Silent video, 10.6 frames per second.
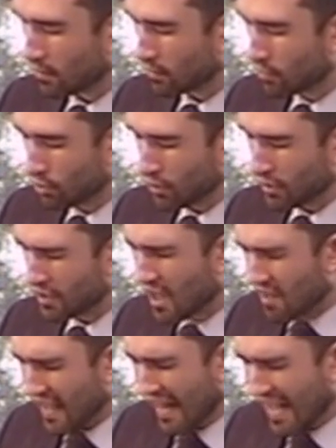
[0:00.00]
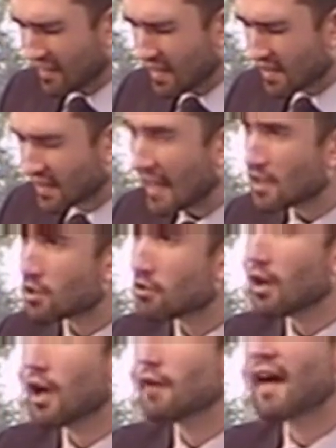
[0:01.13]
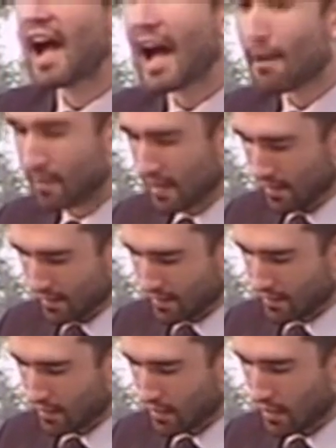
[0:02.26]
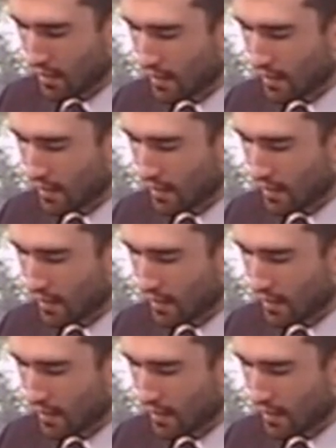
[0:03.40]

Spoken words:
goods, that at the center of happiness is